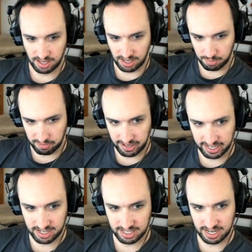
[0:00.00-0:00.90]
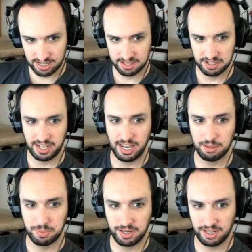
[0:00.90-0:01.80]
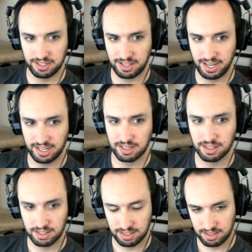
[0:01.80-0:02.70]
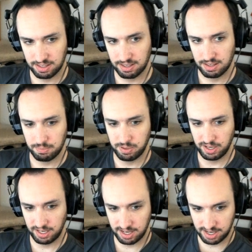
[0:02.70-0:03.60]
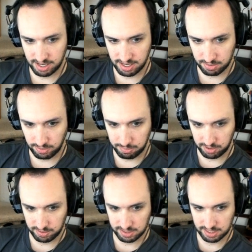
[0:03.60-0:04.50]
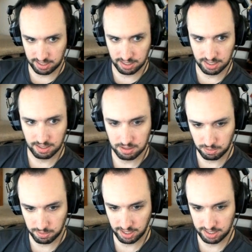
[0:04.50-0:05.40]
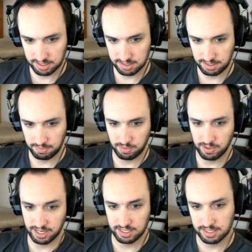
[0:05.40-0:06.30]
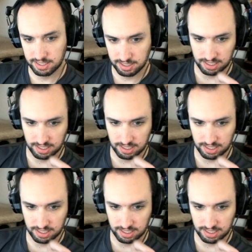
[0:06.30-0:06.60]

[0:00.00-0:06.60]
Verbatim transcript: Um, if I can get another land, putting like All right. putting uh, three so. balloons on Toad Brigade doesn't seem the worst.